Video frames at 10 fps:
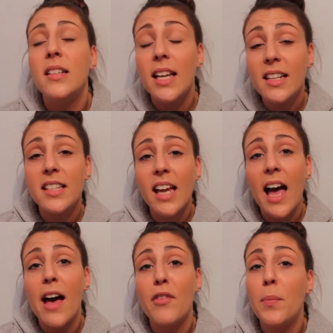Next, I
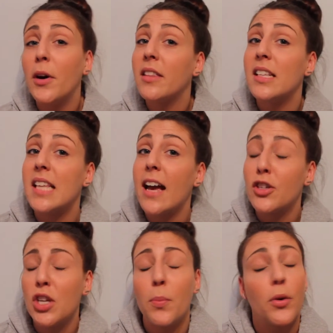have a book that's
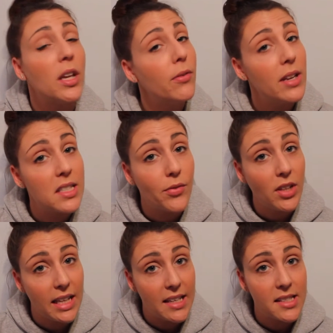actually a pretty recent
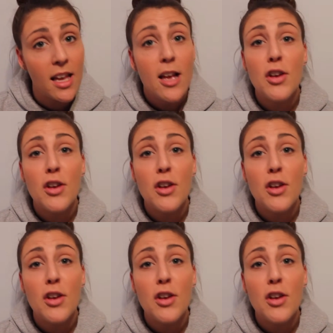release,